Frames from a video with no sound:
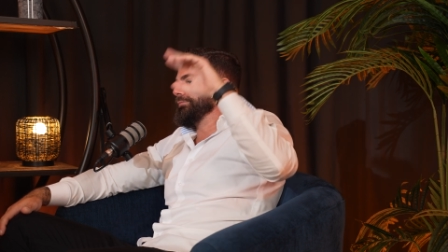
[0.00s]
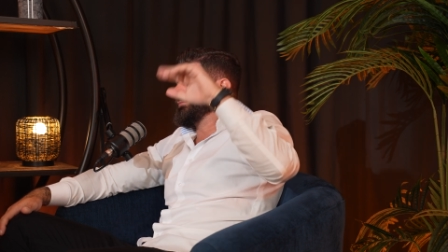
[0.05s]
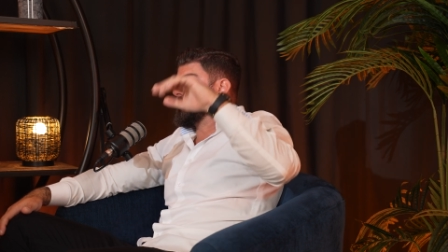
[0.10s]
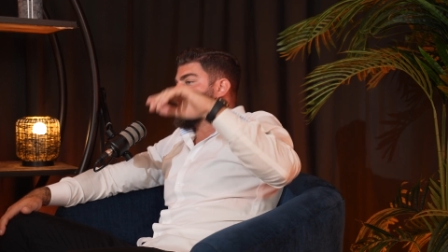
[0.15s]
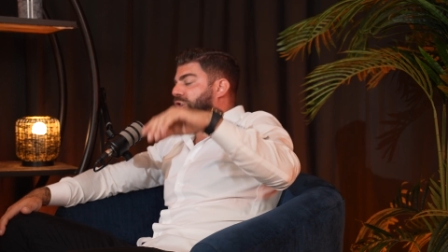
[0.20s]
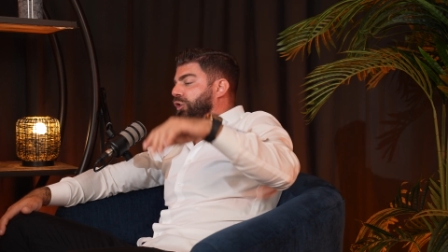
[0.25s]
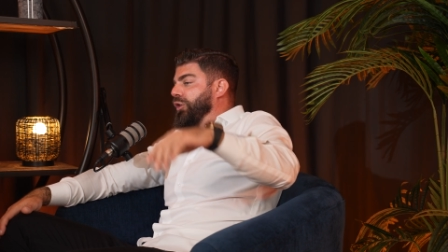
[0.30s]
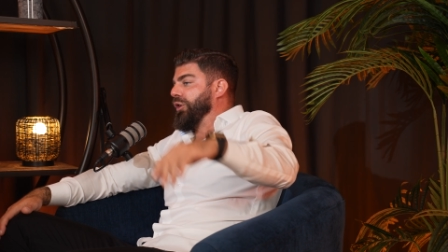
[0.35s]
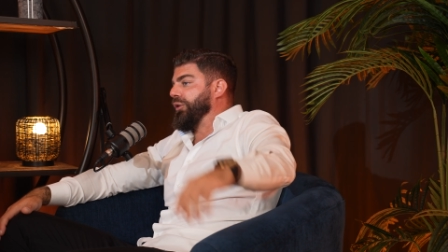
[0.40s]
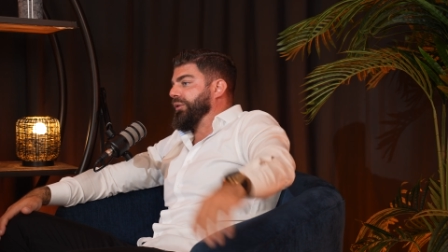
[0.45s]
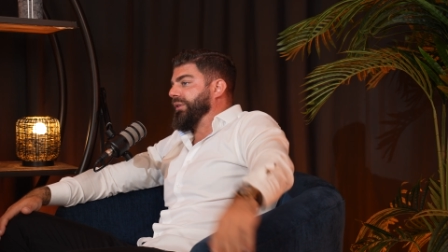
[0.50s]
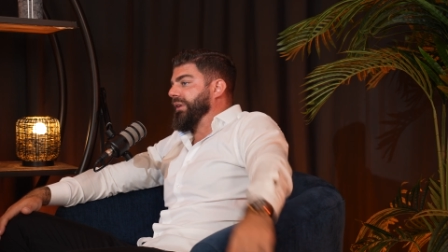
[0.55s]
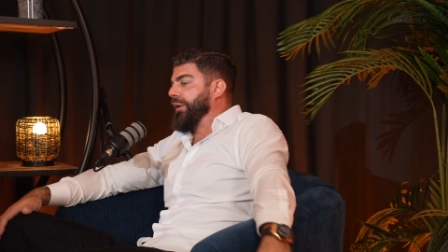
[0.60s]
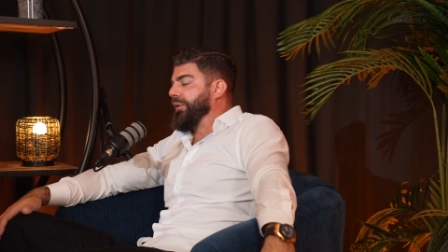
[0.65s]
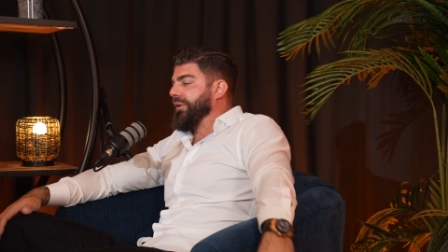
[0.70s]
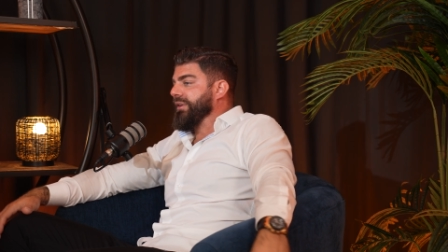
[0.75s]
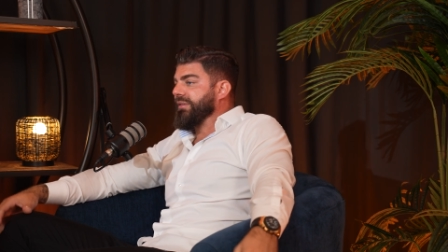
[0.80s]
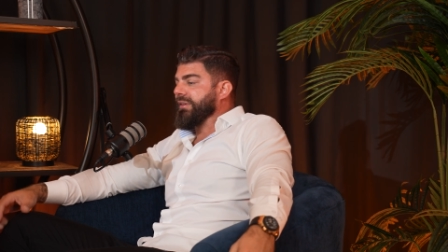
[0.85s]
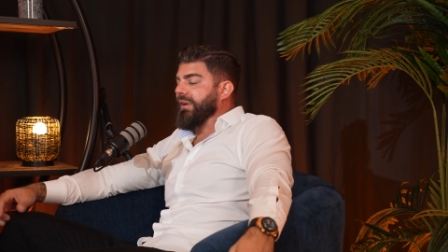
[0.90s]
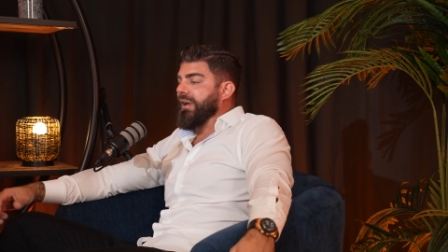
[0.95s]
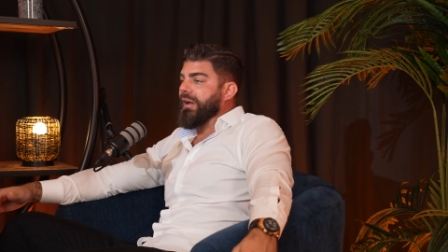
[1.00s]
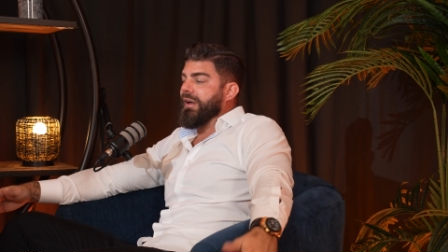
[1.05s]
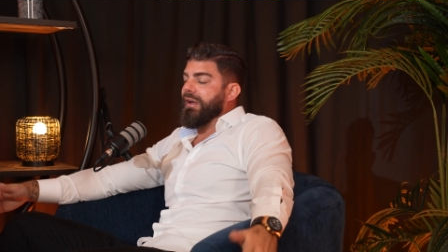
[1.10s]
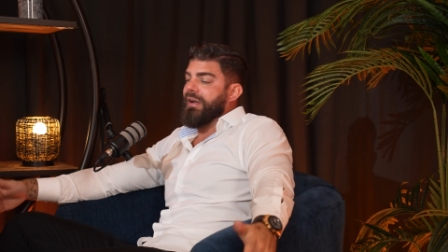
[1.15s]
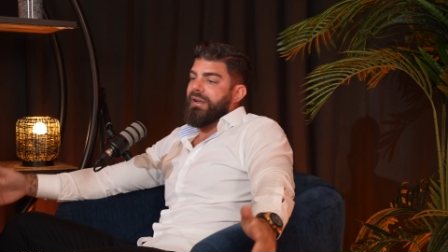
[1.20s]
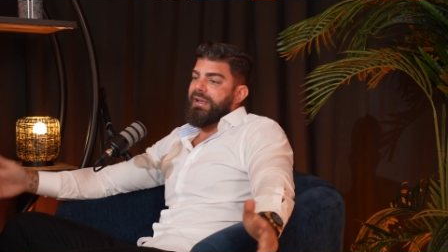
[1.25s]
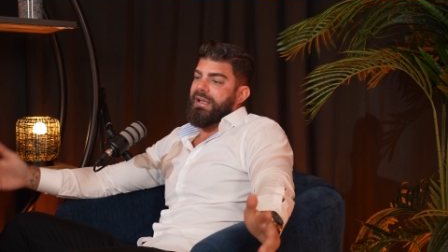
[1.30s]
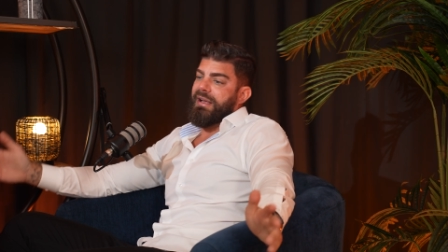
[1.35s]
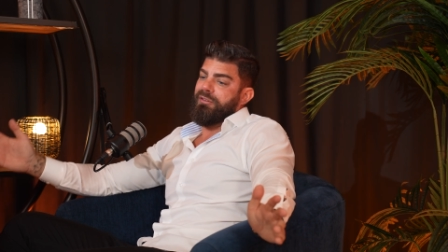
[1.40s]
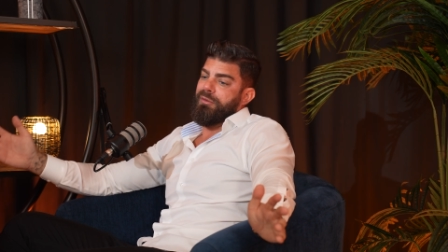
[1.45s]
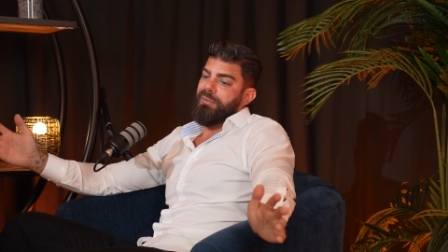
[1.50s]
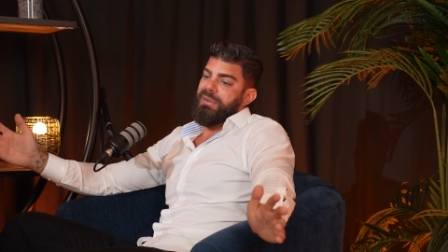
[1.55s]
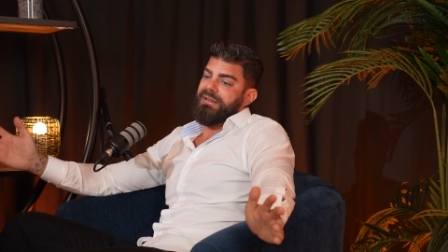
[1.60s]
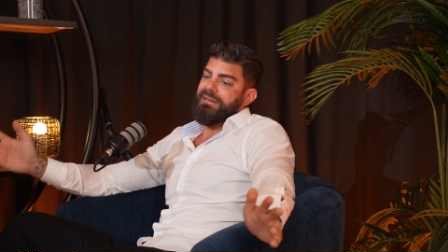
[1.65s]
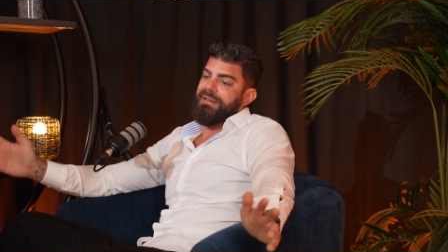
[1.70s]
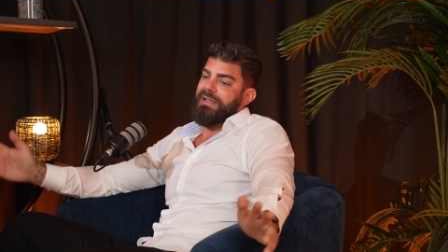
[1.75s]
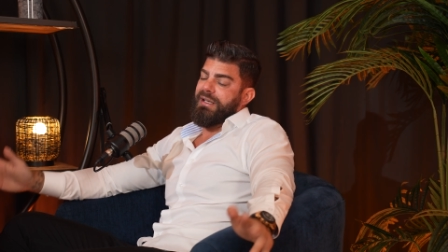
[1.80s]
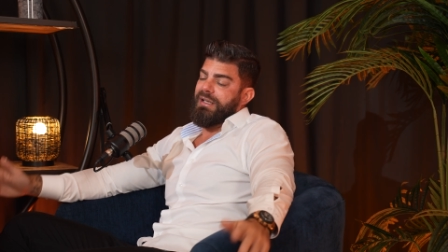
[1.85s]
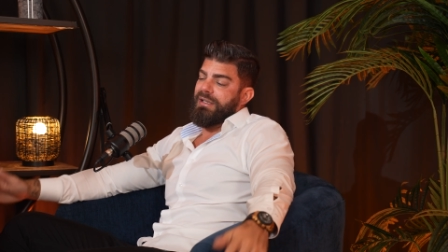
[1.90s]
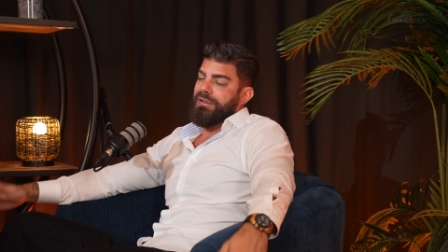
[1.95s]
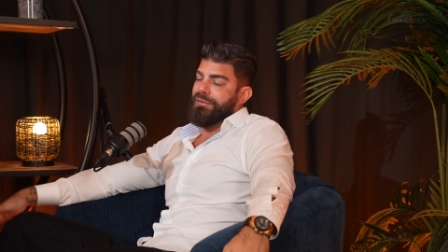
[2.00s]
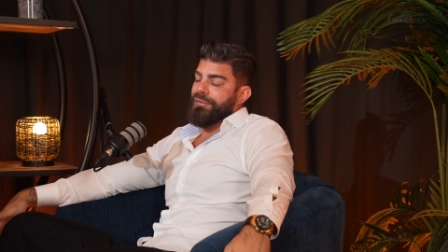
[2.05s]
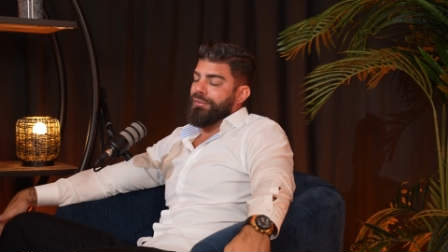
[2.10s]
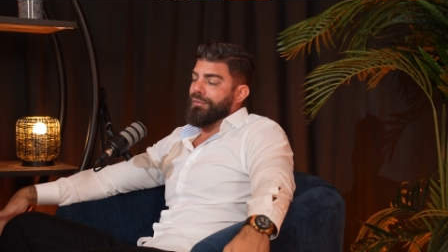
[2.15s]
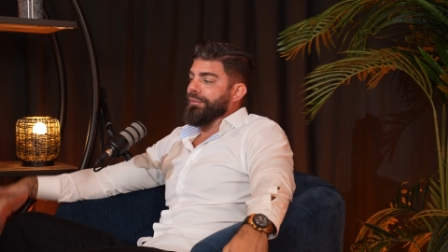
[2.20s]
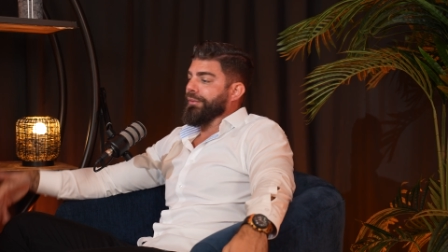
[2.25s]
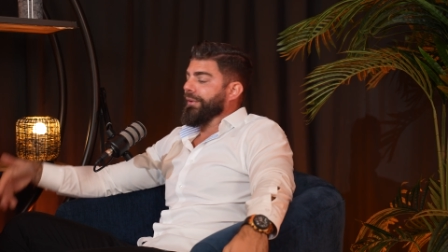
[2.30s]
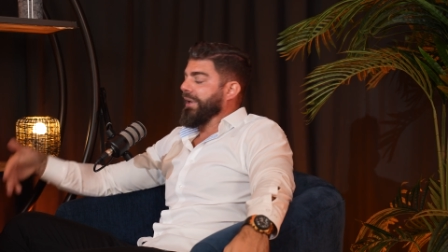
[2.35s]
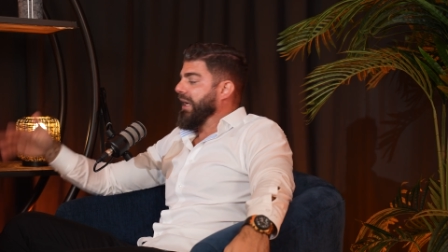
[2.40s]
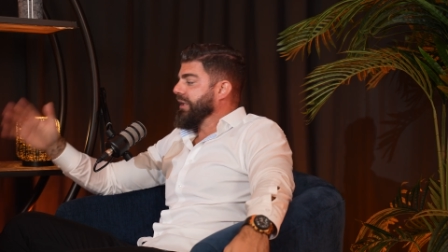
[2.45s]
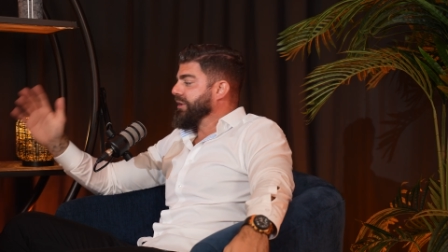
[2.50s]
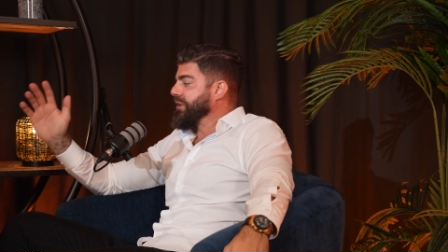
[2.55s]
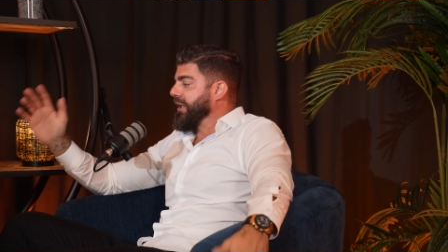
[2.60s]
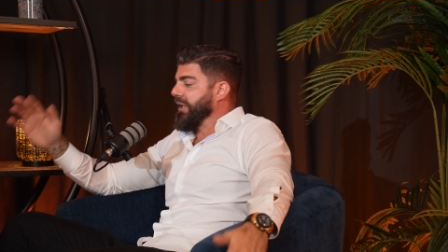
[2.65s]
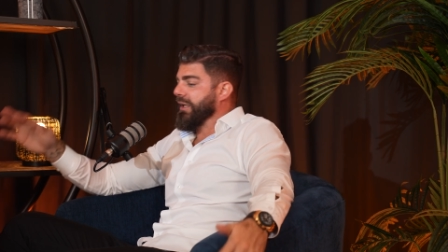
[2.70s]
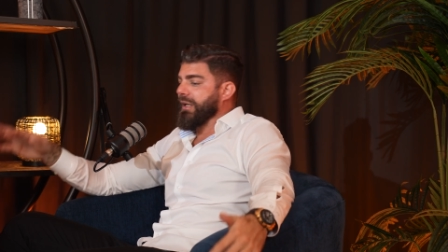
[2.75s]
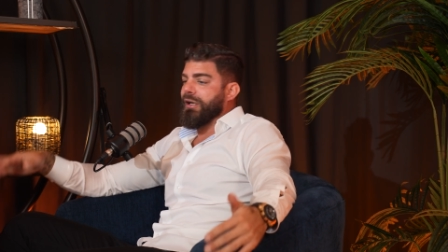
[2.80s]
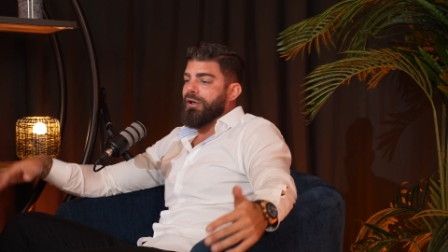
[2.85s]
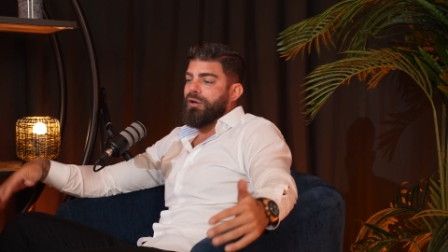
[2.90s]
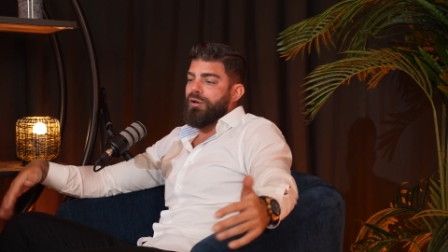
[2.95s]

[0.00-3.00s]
there is a government deal to Nigeria